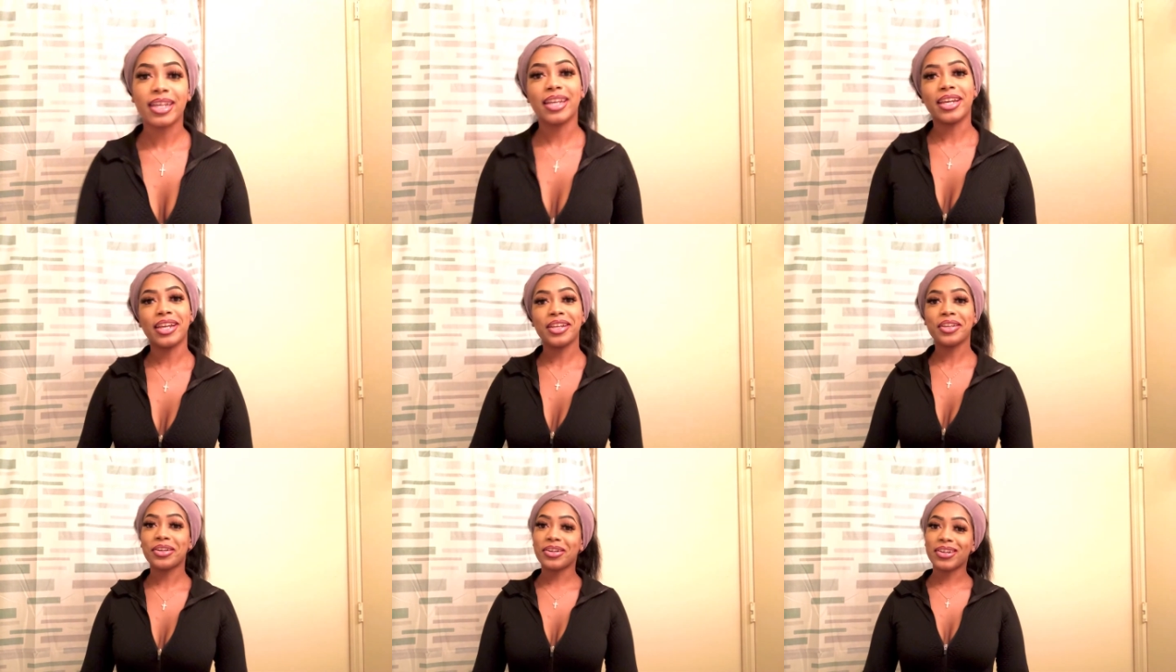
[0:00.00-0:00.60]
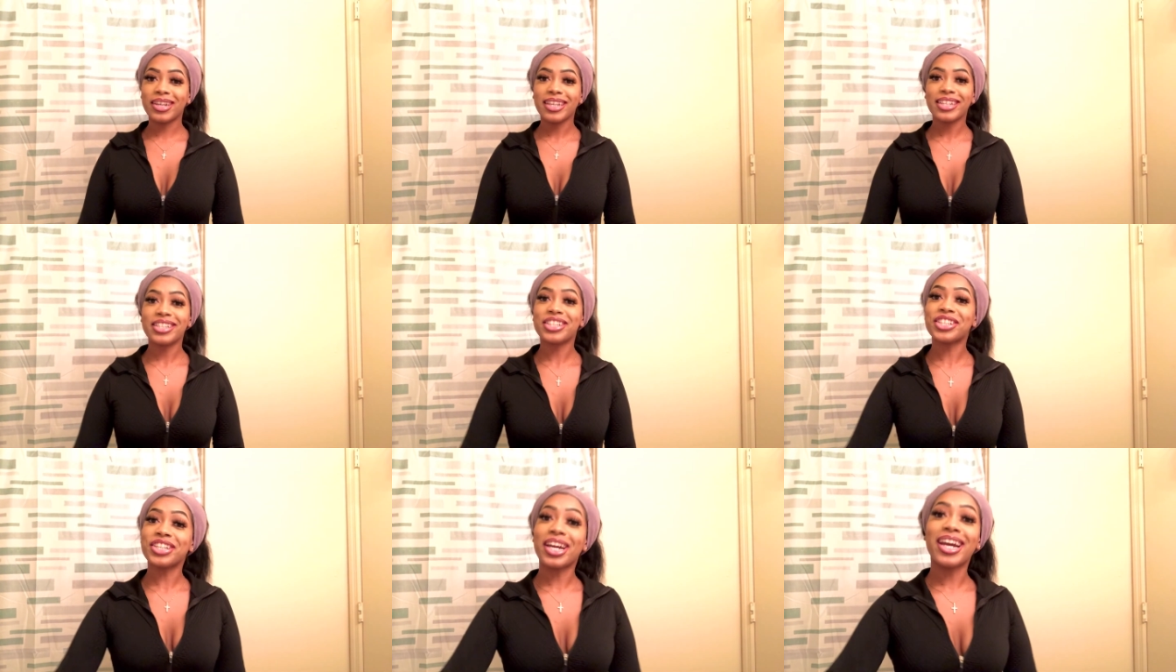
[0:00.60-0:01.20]
And y'all, it's
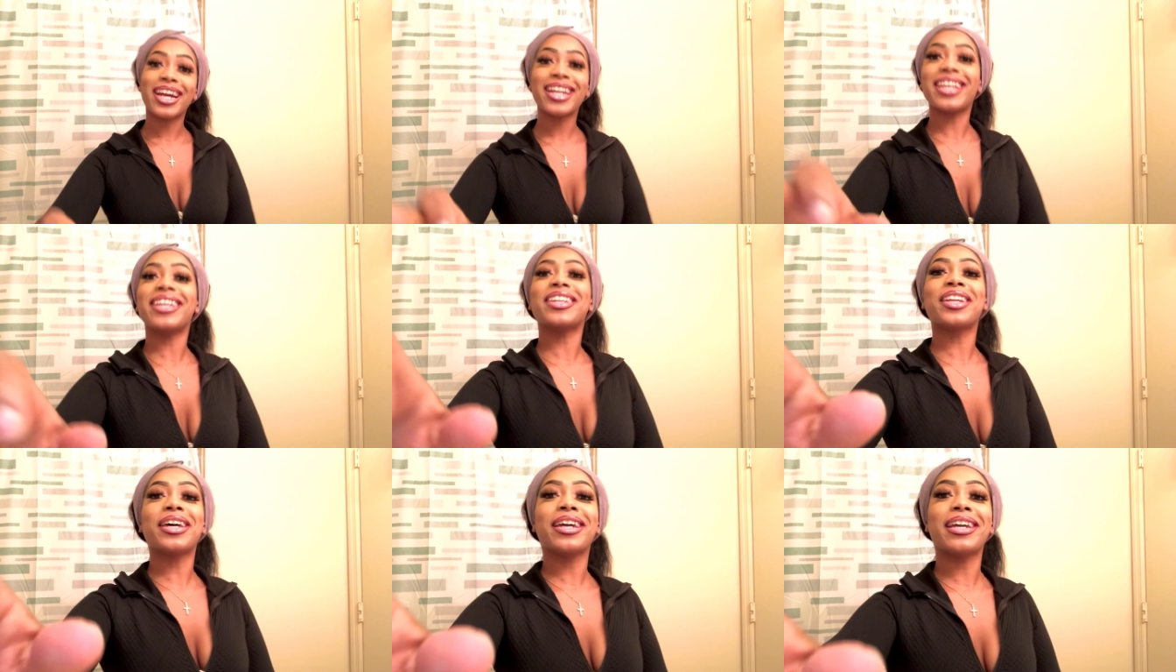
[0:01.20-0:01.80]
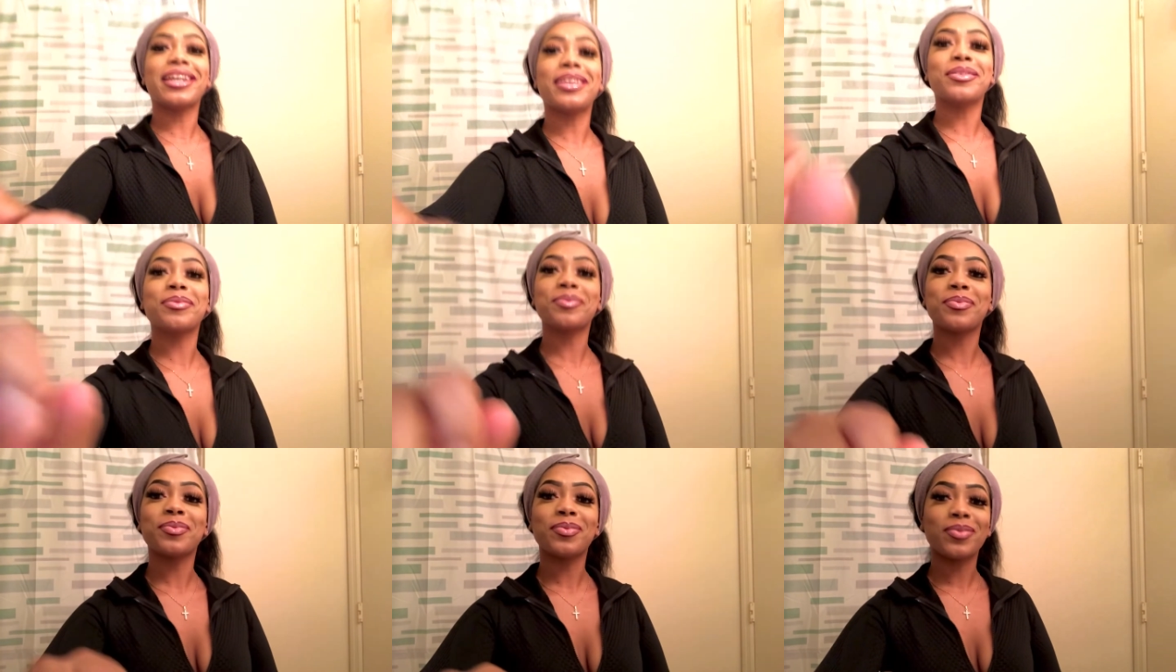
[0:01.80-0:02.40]
shining. Like,
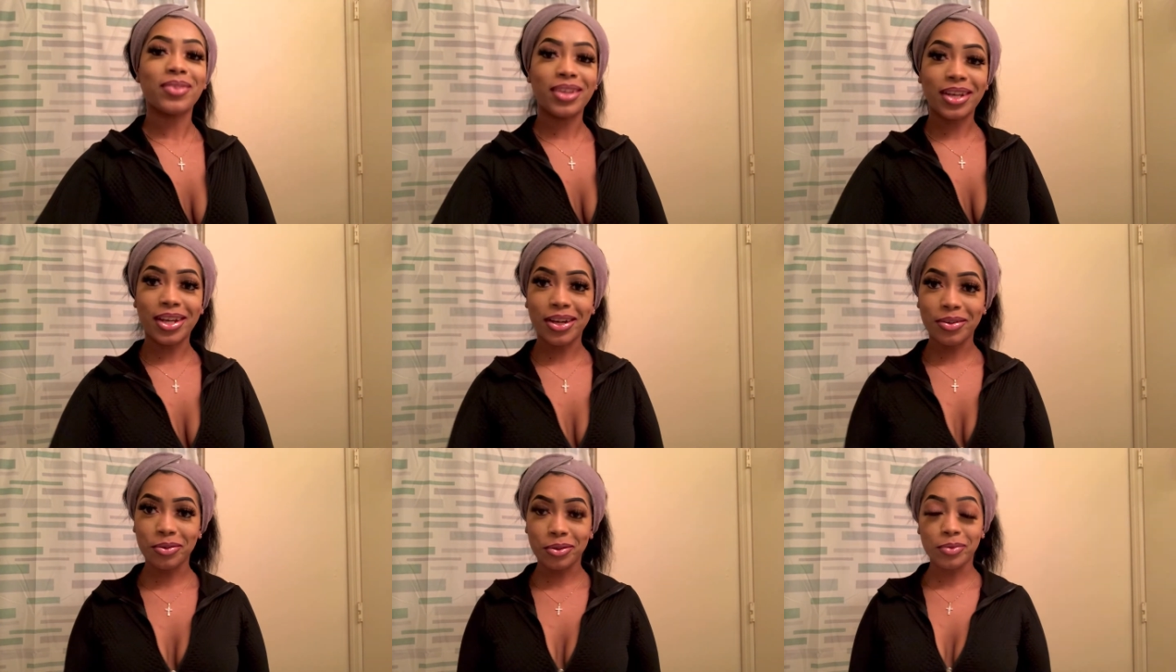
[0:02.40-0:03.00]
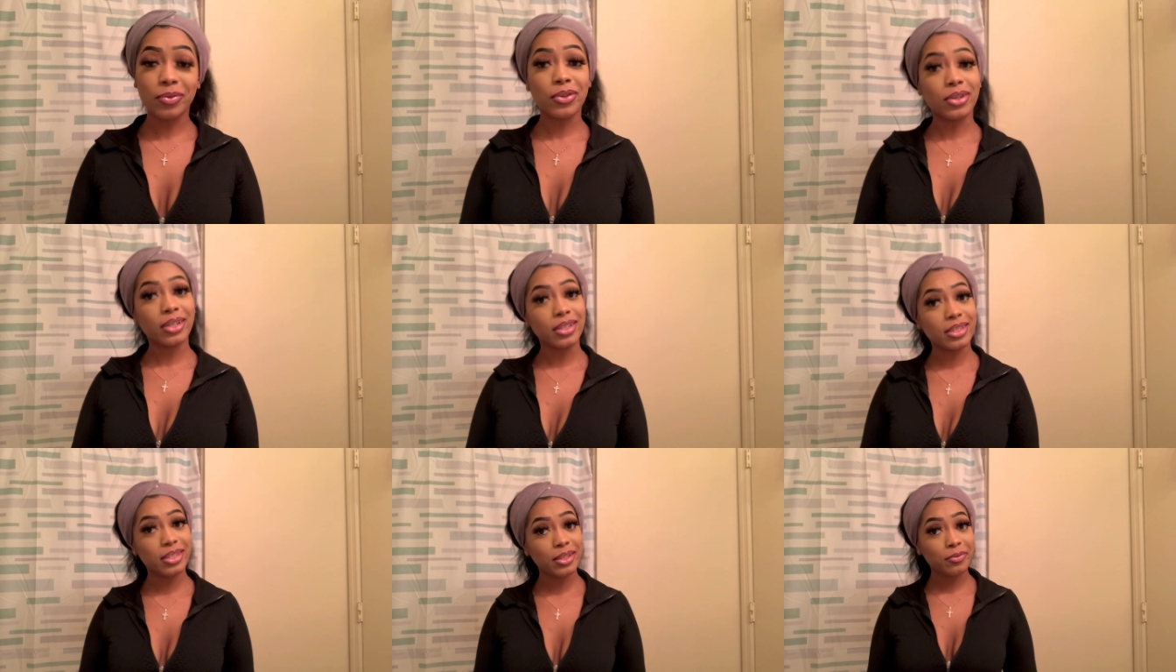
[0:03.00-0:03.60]
I don't know if y'all can
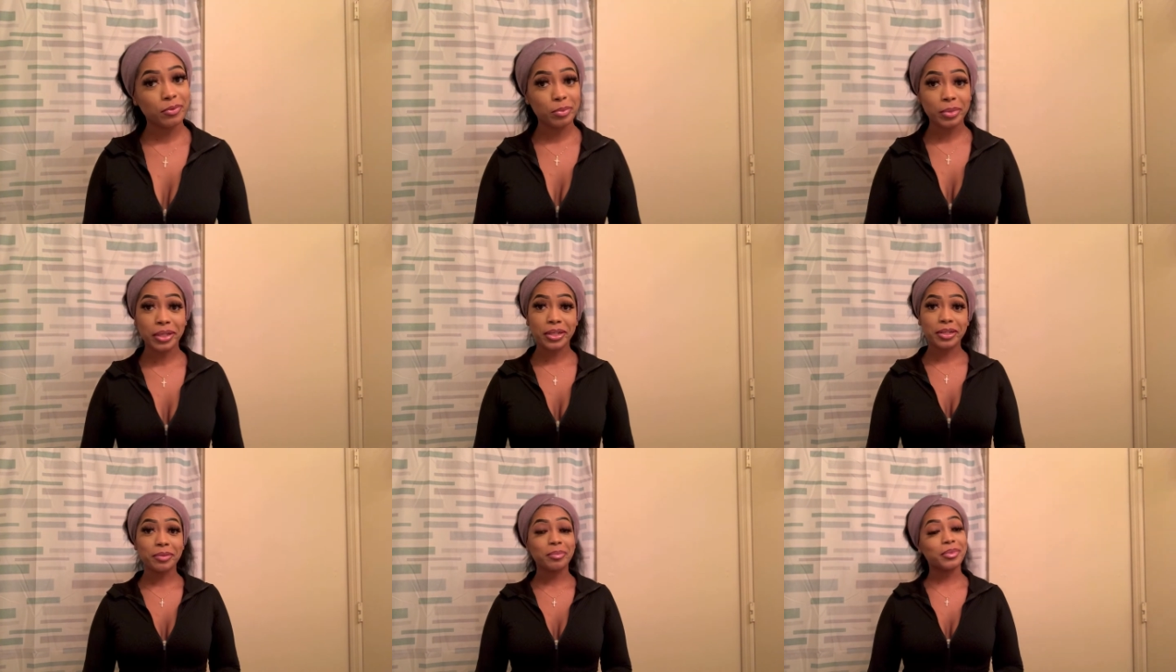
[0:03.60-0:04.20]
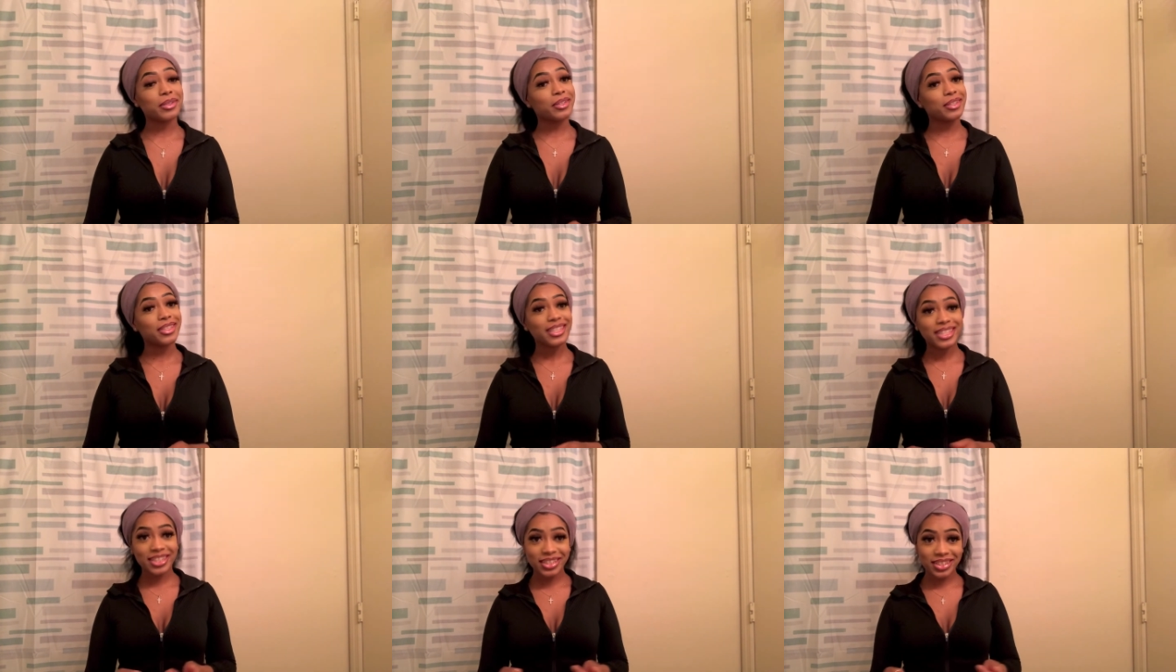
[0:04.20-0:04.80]
see from here, but